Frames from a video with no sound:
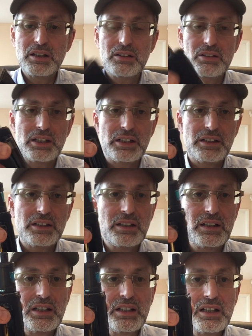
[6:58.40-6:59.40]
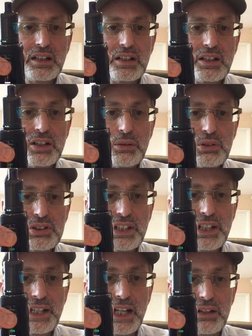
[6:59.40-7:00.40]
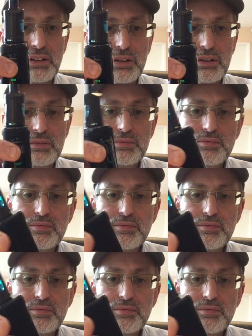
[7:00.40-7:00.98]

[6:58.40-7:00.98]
Okay, you will see an arrow